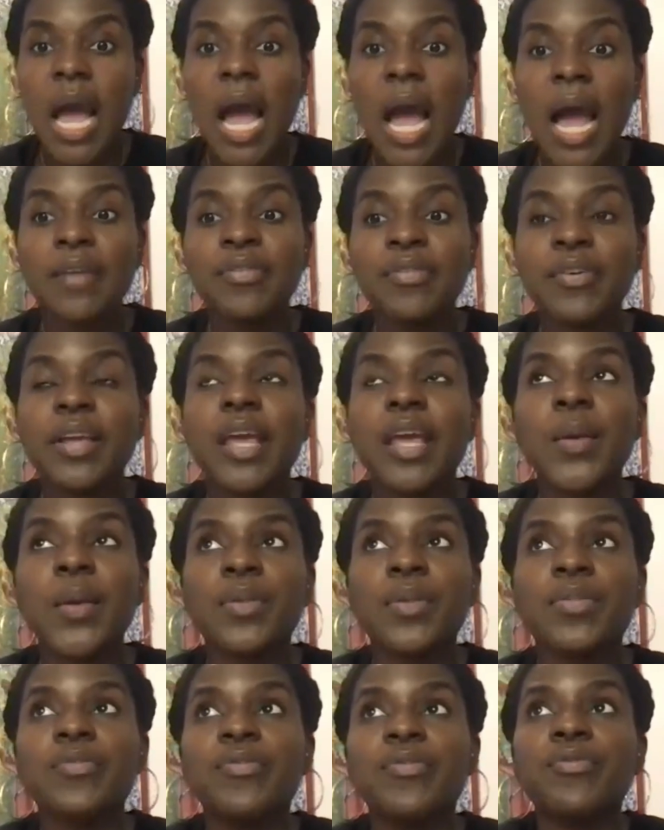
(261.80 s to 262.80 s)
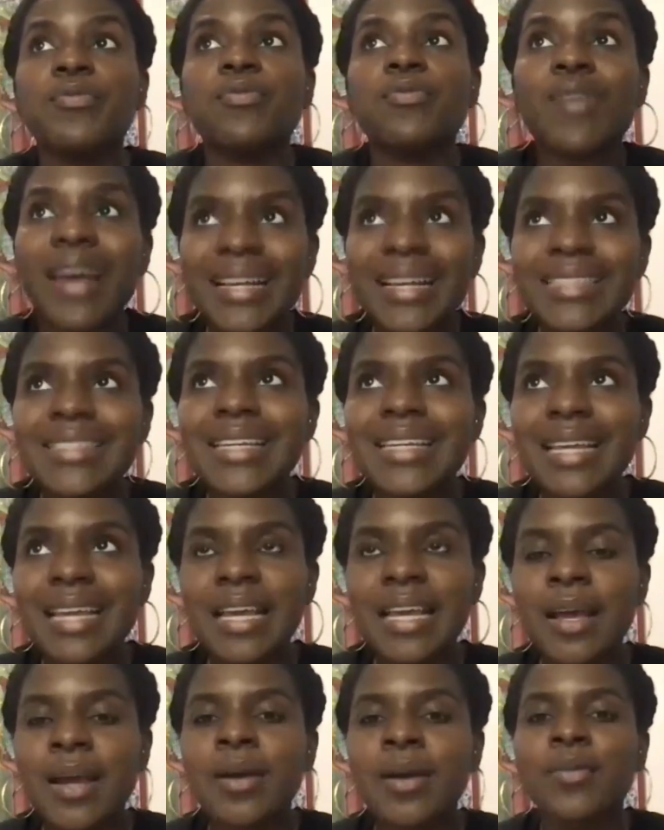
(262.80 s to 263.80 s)
I forget with
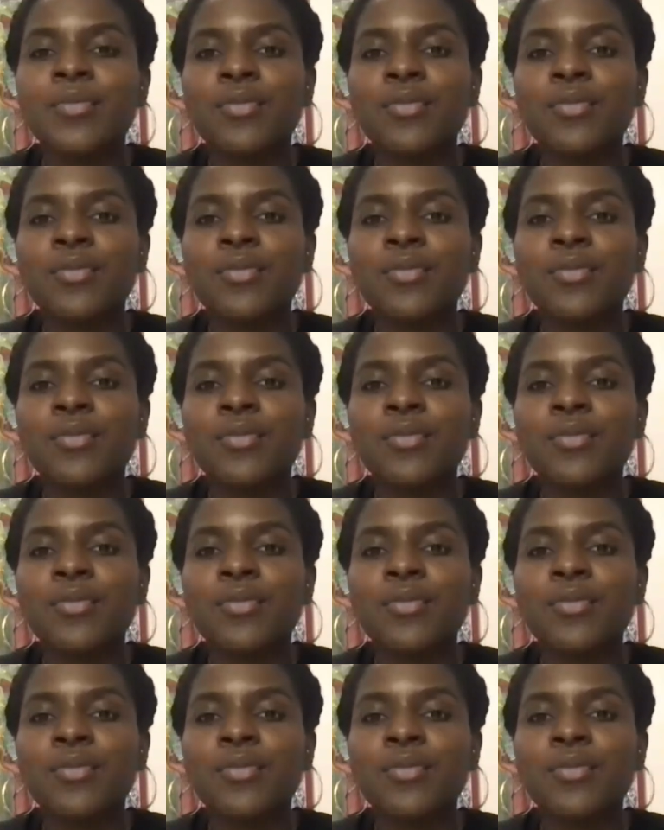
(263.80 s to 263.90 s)
frightening